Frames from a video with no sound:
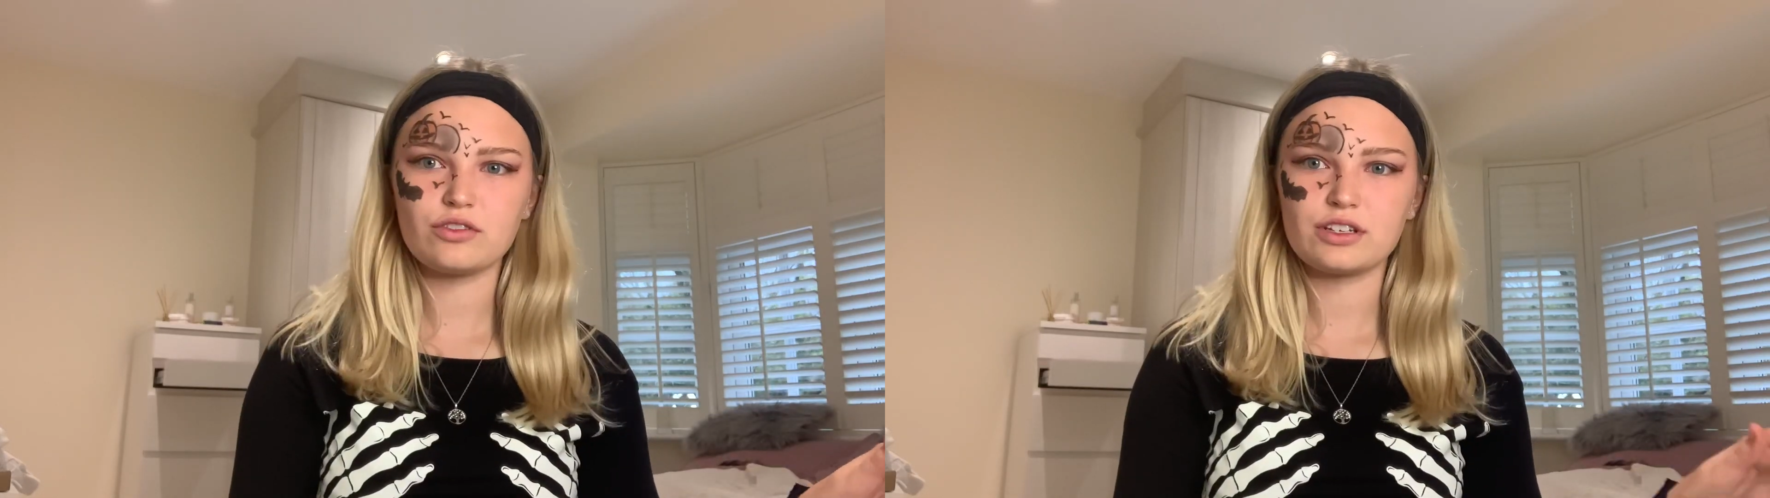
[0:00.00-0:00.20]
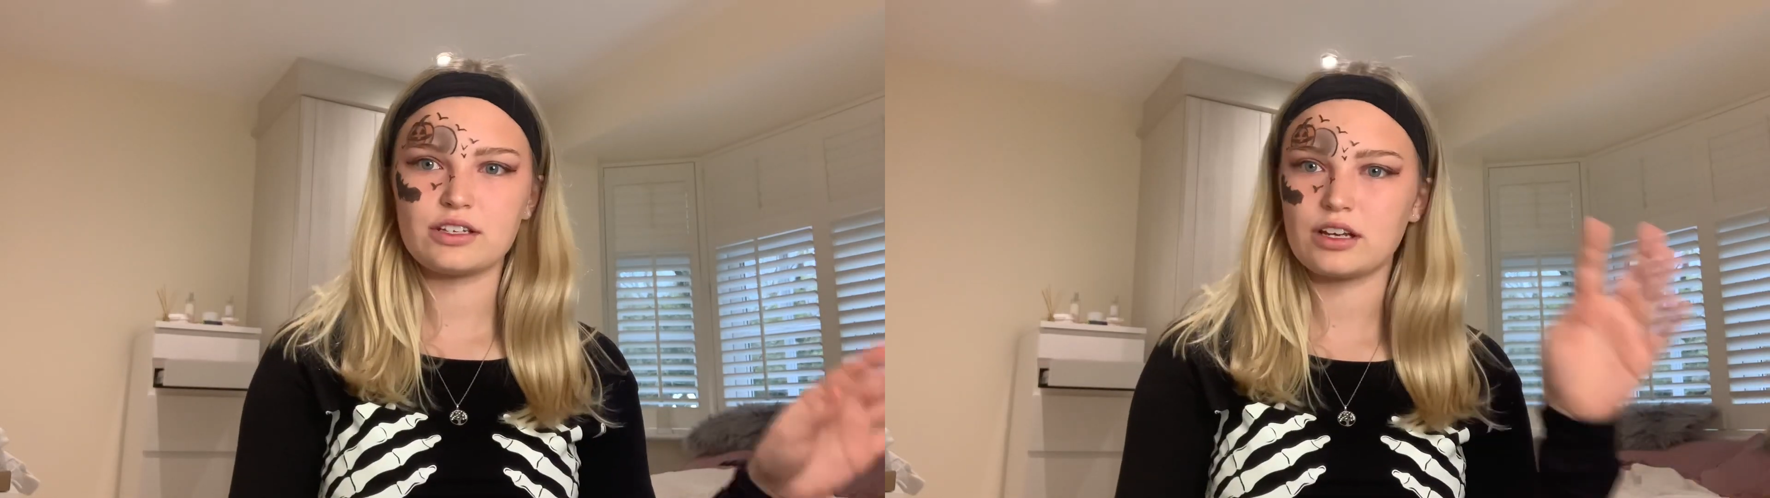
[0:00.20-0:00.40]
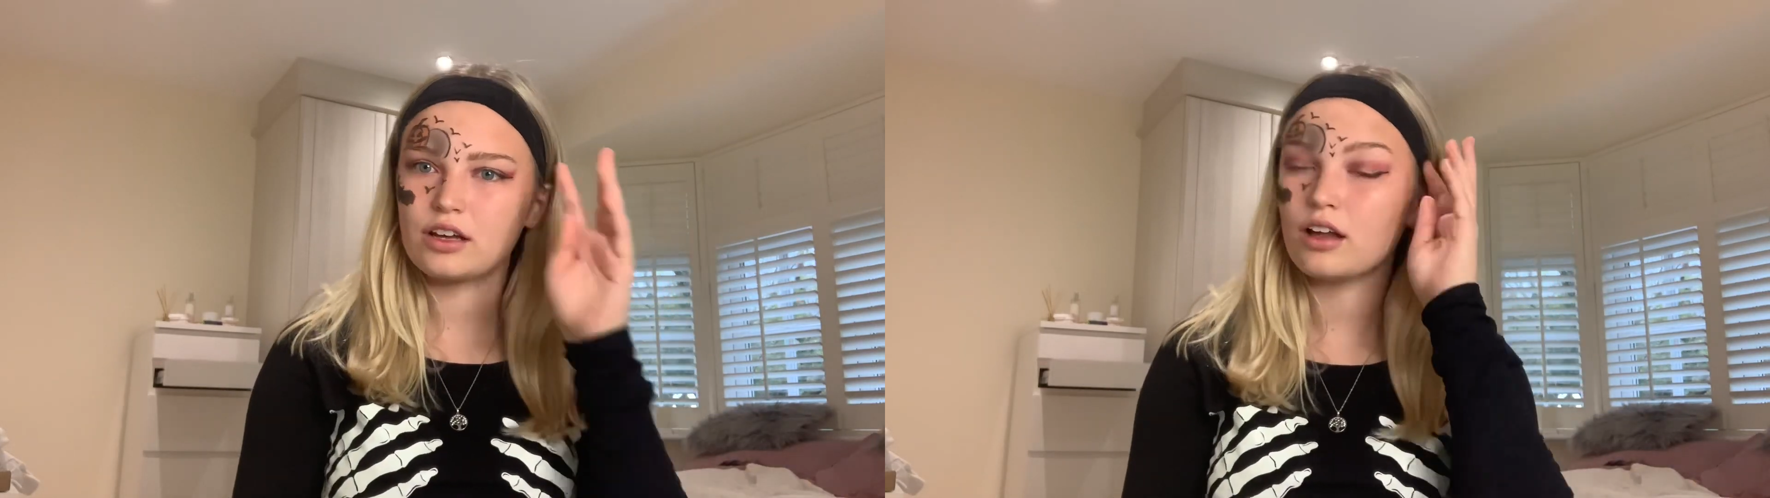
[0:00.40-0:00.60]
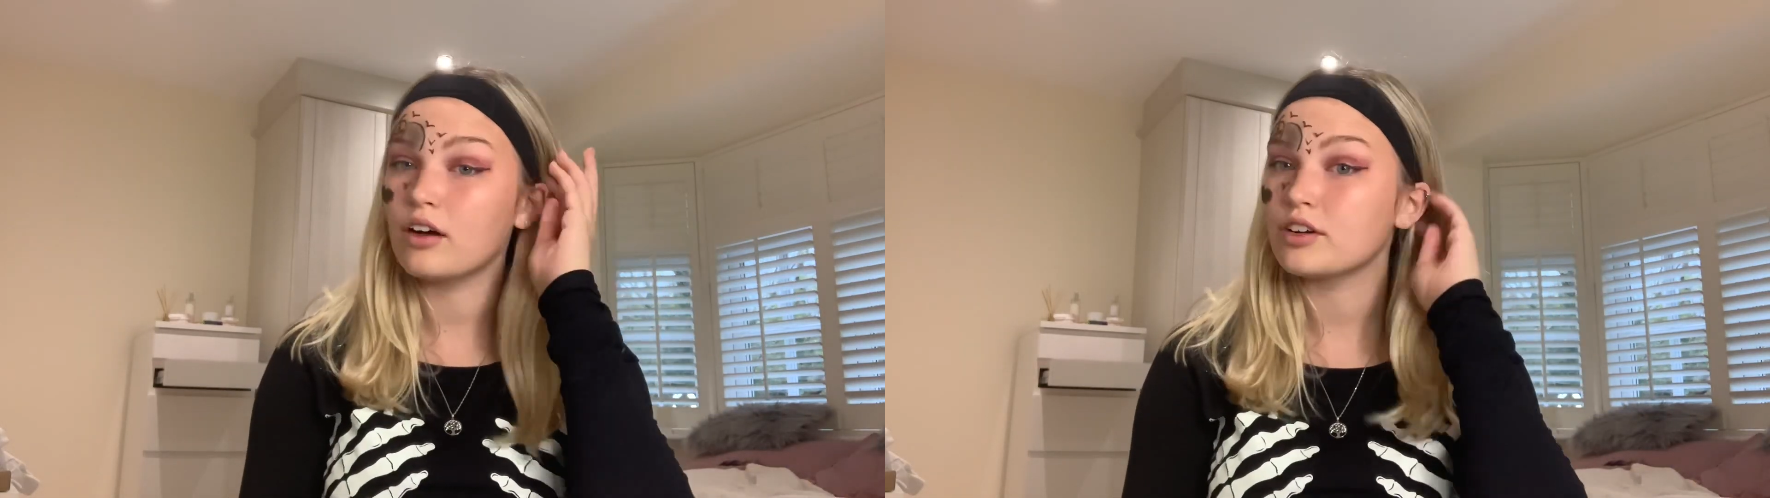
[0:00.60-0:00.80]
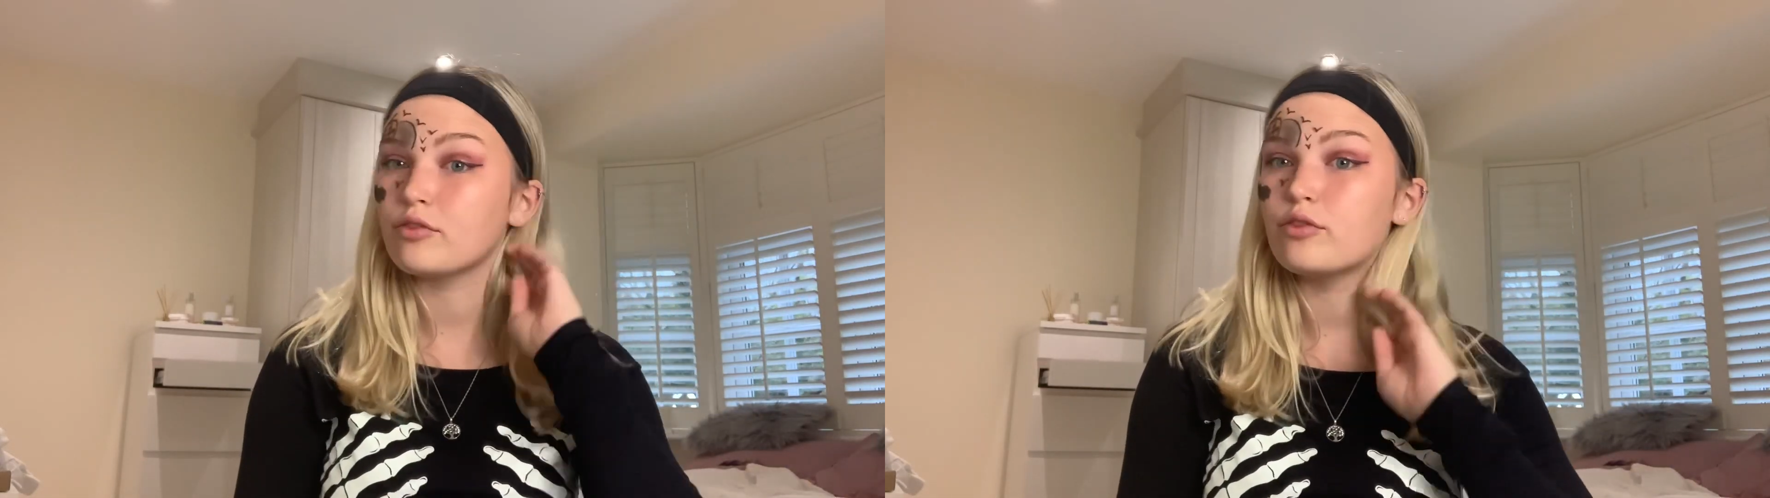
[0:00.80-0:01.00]
isn't it? I've
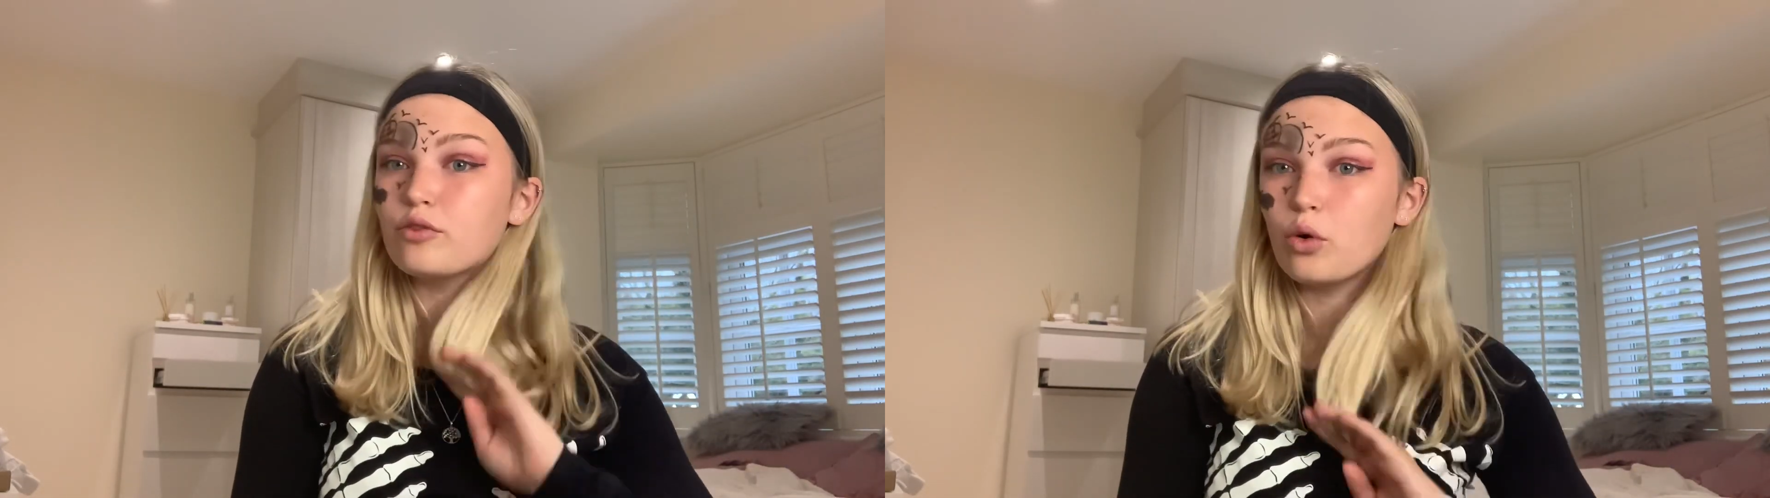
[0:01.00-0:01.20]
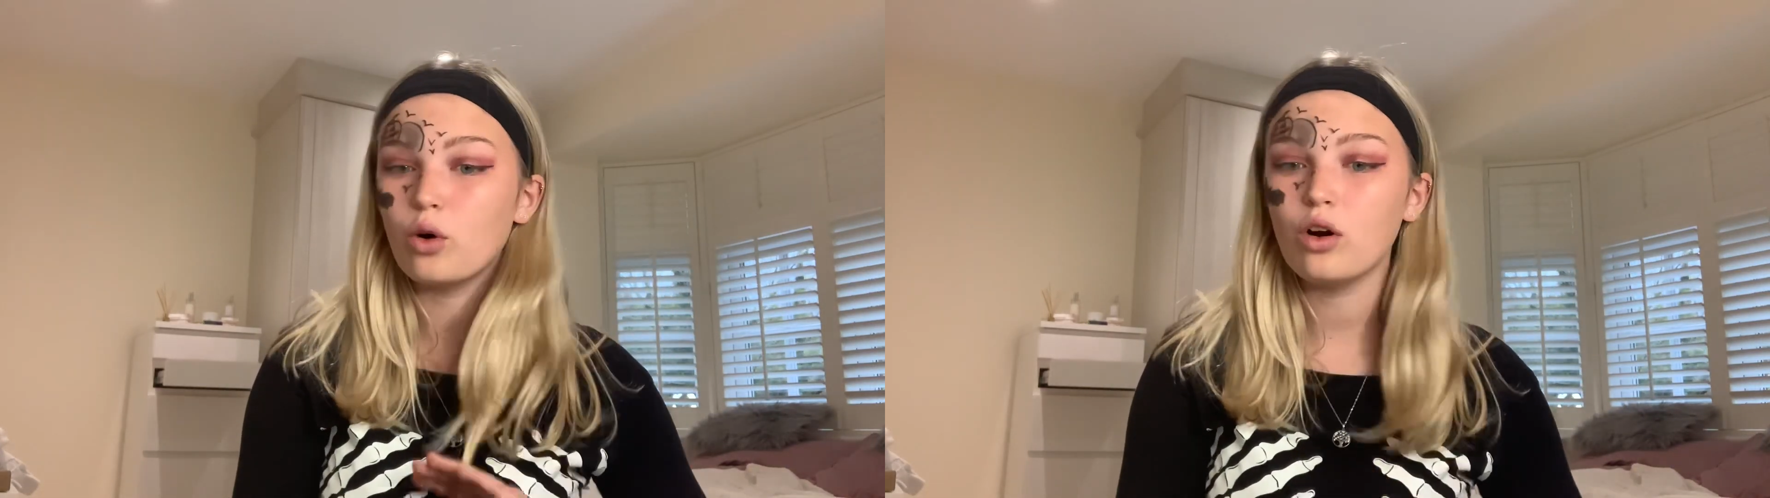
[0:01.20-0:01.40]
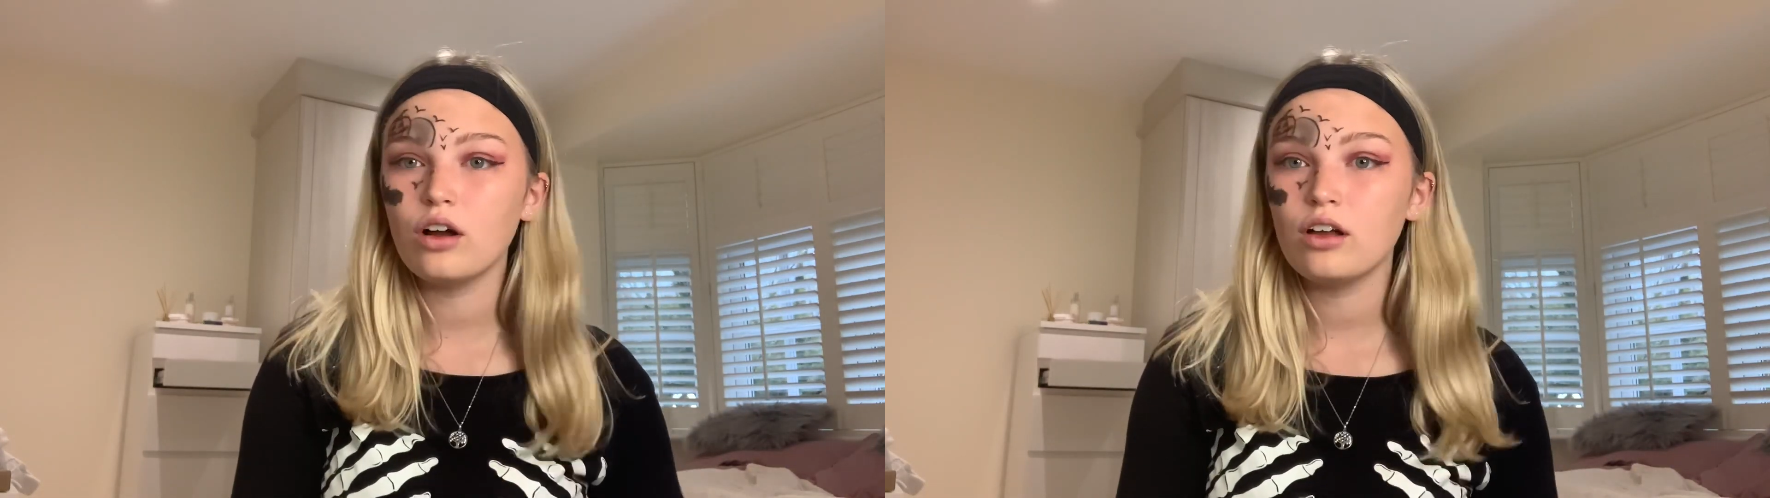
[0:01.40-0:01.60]
done 4